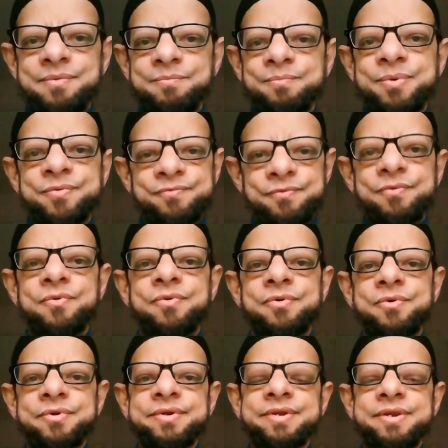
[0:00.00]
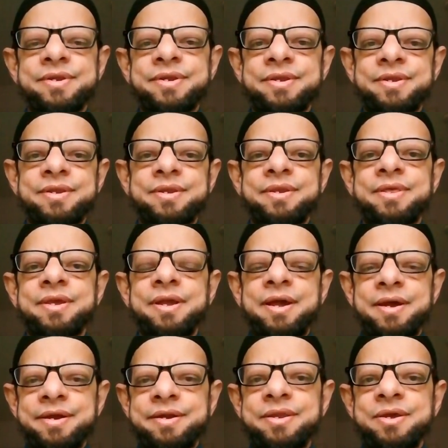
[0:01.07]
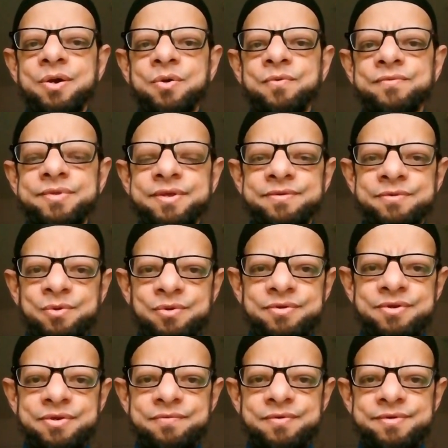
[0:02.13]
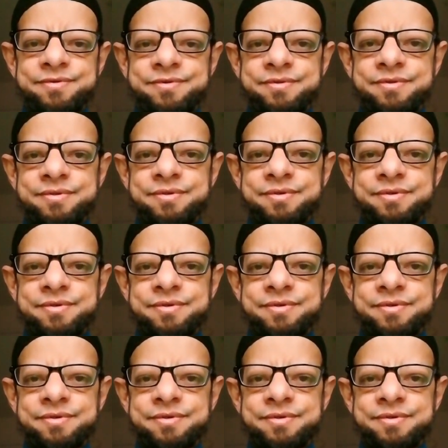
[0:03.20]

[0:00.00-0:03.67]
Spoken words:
before the idea of this whole universe